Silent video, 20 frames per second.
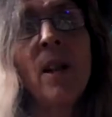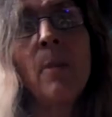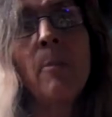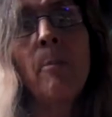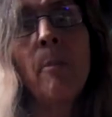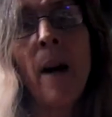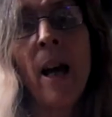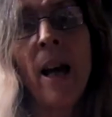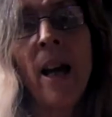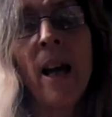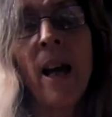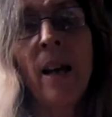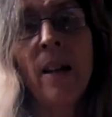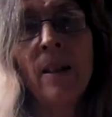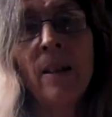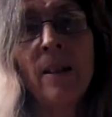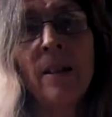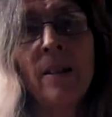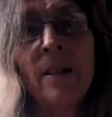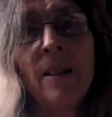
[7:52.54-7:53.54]
a Maya.
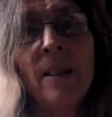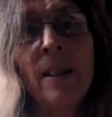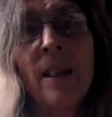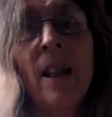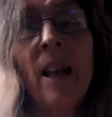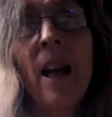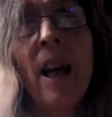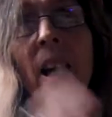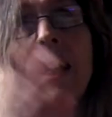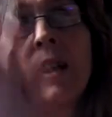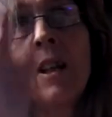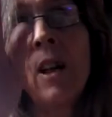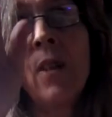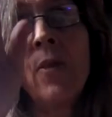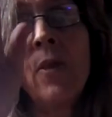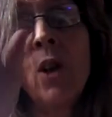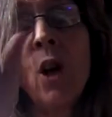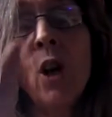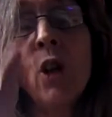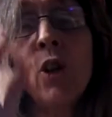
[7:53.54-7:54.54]
And
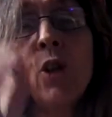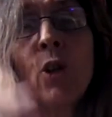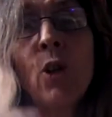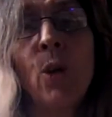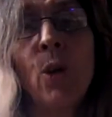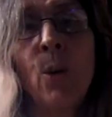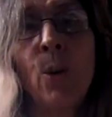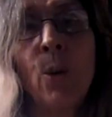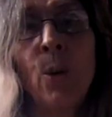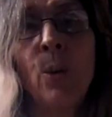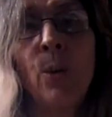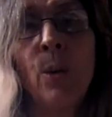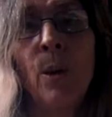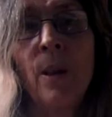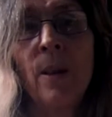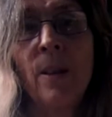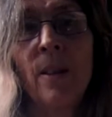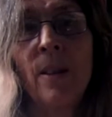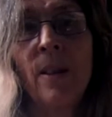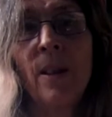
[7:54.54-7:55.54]
I've got two
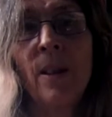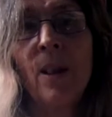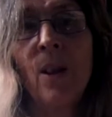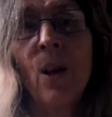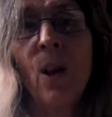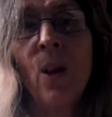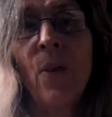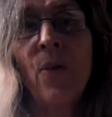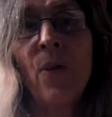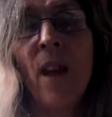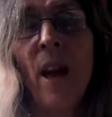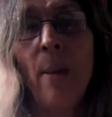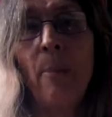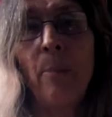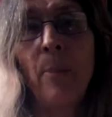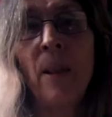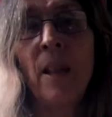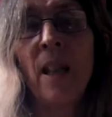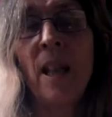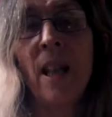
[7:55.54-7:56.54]
of that
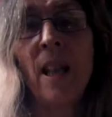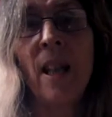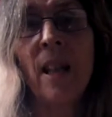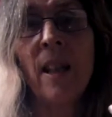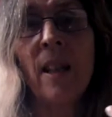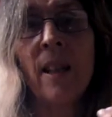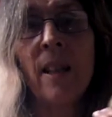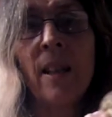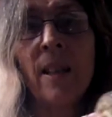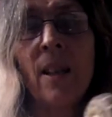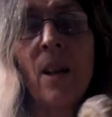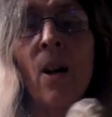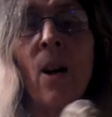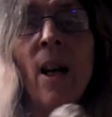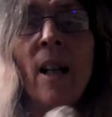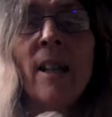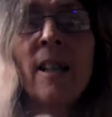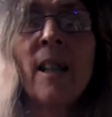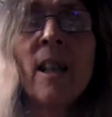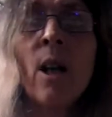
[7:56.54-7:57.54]
particular
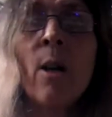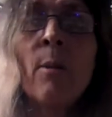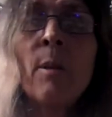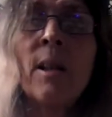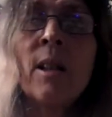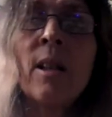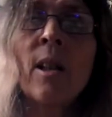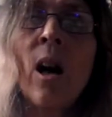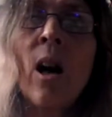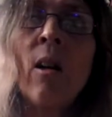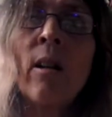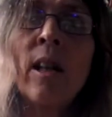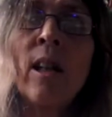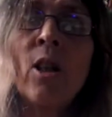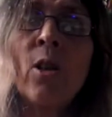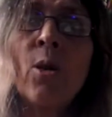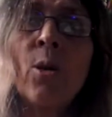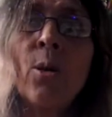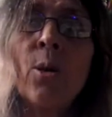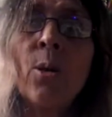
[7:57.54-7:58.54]
size, and I was
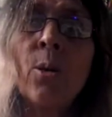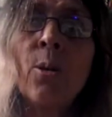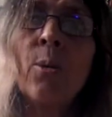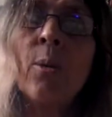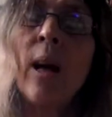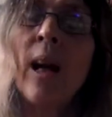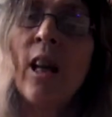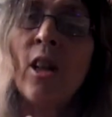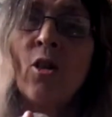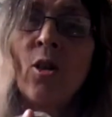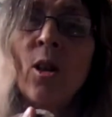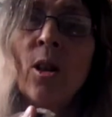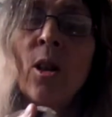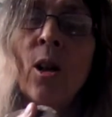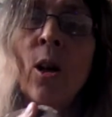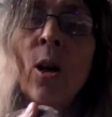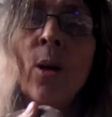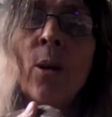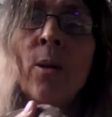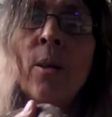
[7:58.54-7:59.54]
going to, as you
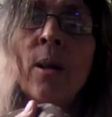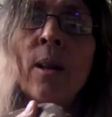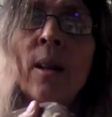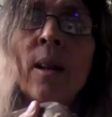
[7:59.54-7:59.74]
know,